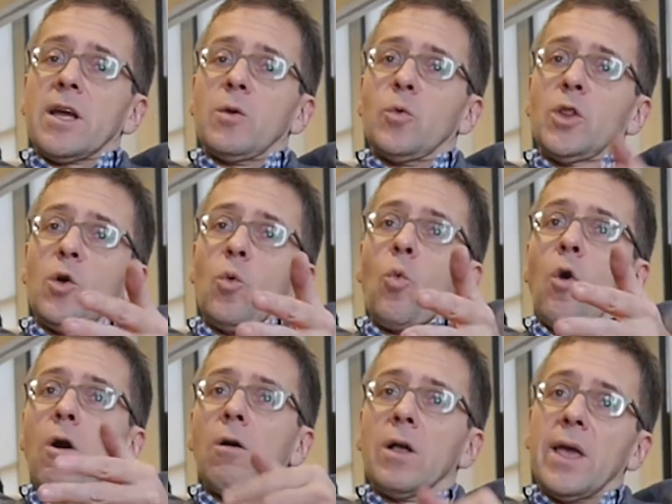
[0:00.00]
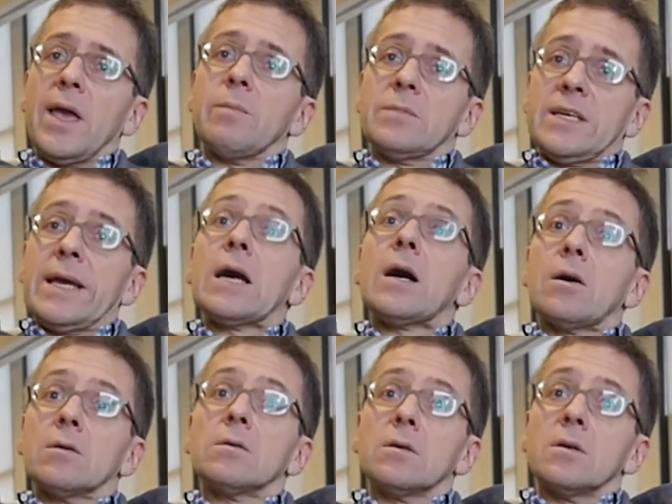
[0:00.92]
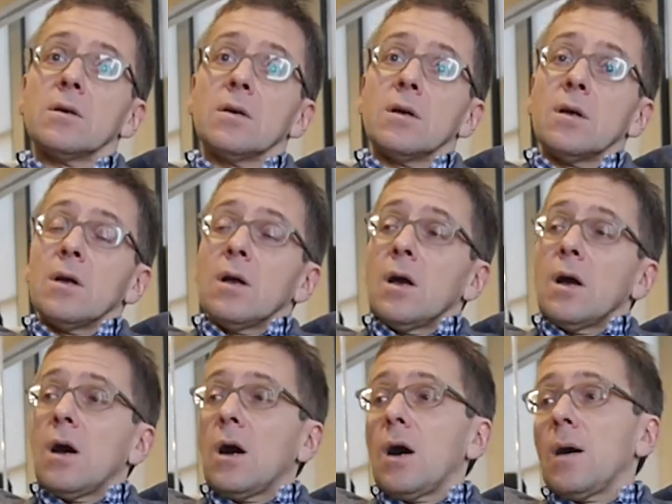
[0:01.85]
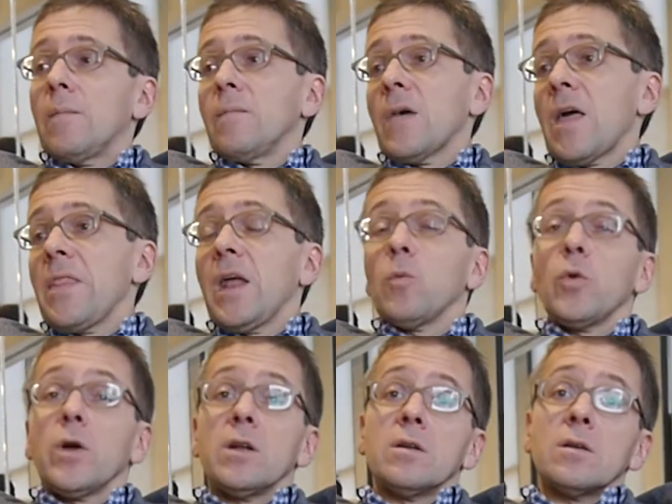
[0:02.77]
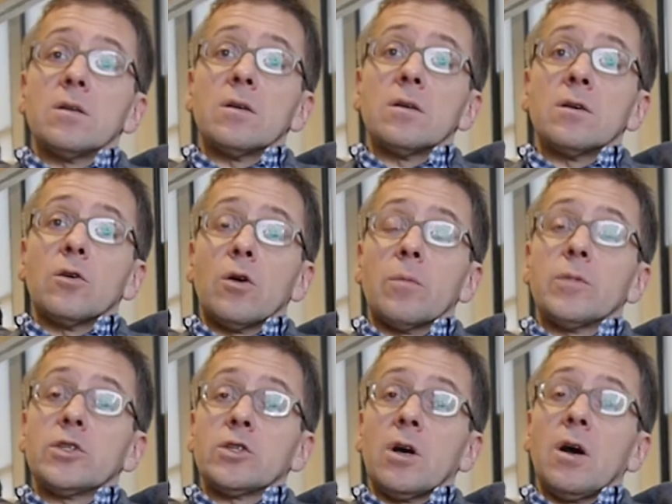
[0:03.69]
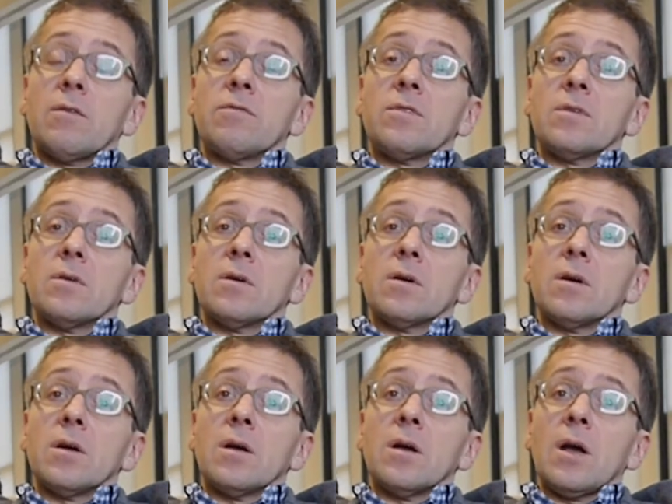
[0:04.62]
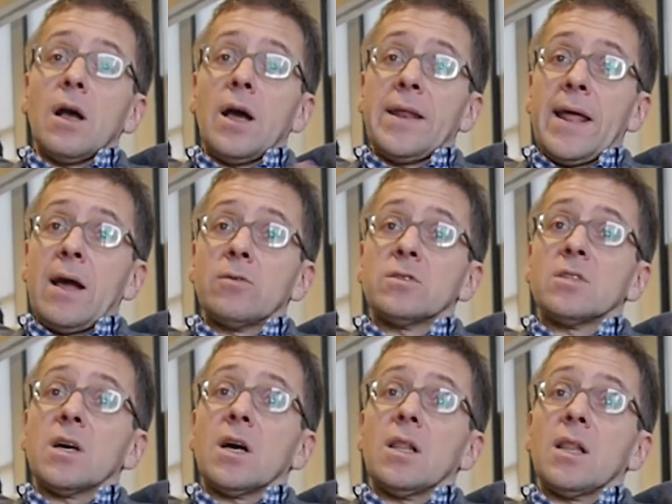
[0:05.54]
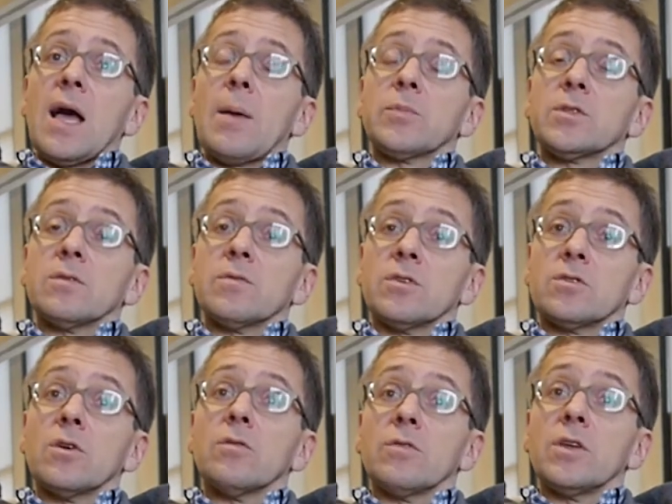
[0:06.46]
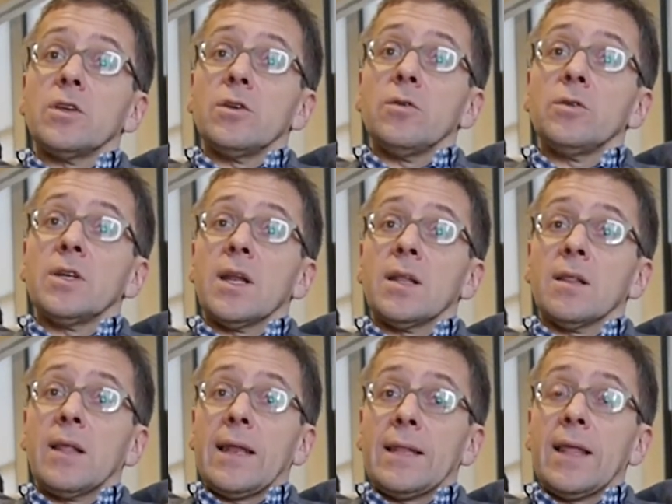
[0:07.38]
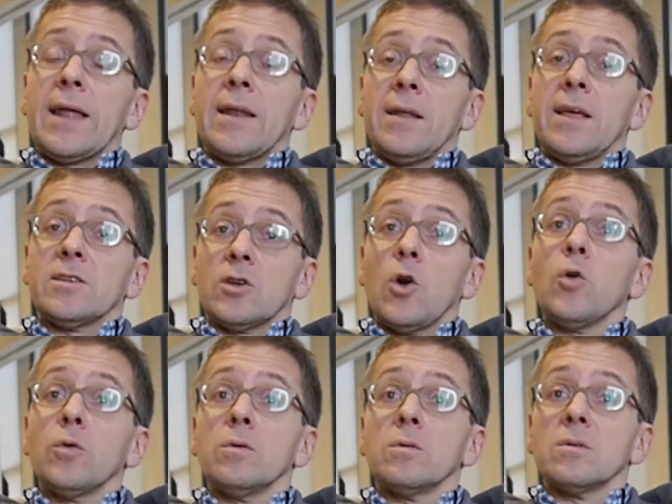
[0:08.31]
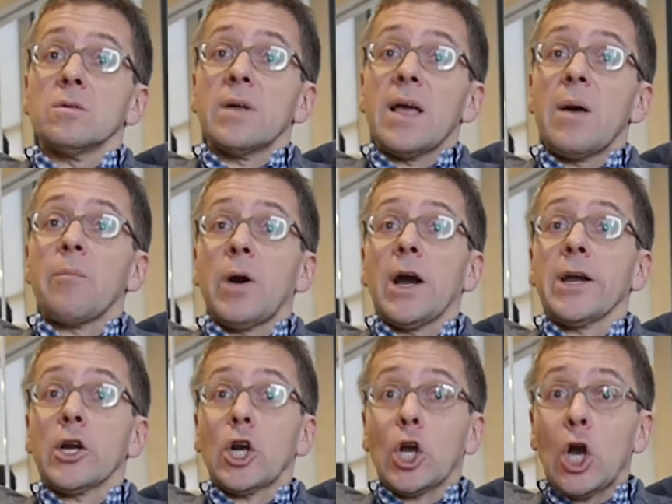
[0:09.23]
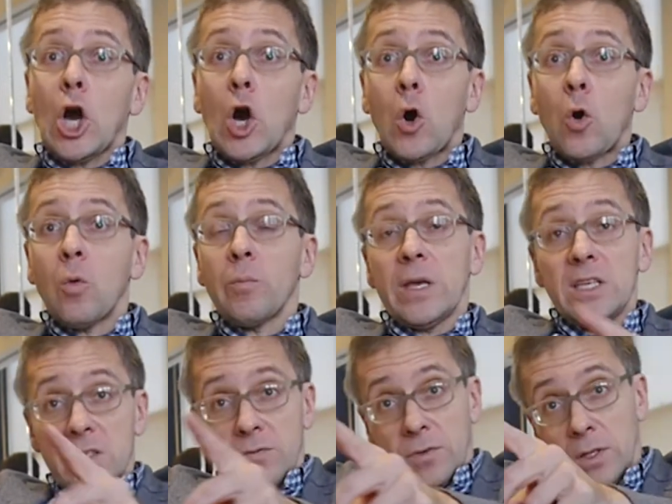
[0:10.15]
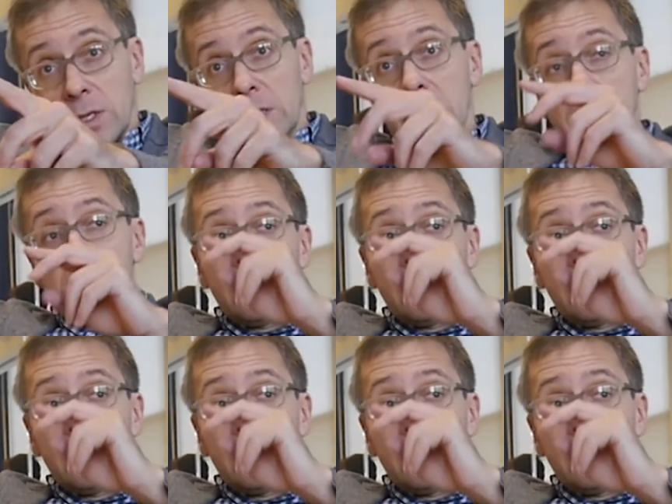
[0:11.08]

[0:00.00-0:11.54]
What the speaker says: And when the wall came down, and then when Gorbachev announced the collapse of the Soviet Union and let his own empire go peacefully,